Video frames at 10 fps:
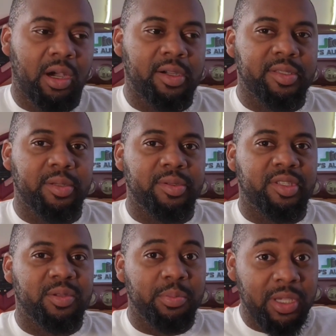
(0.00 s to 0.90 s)
Also,
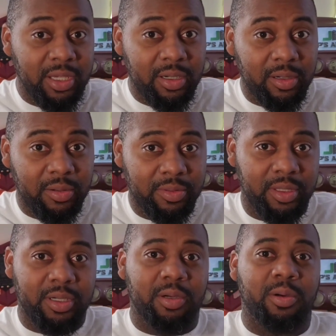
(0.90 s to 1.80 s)
smell
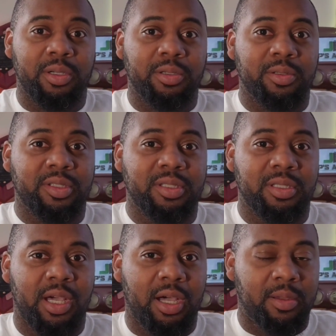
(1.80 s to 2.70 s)
the coils.
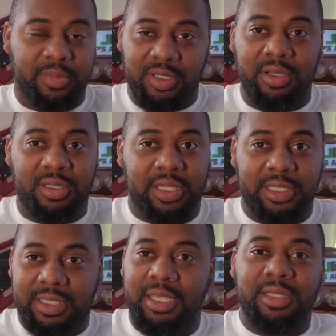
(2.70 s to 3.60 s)
Serious,
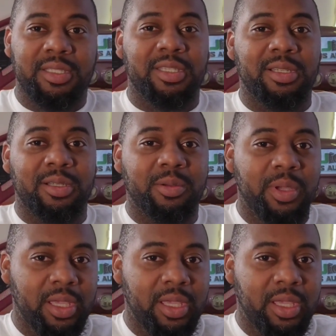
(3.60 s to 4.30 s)
like take the sub,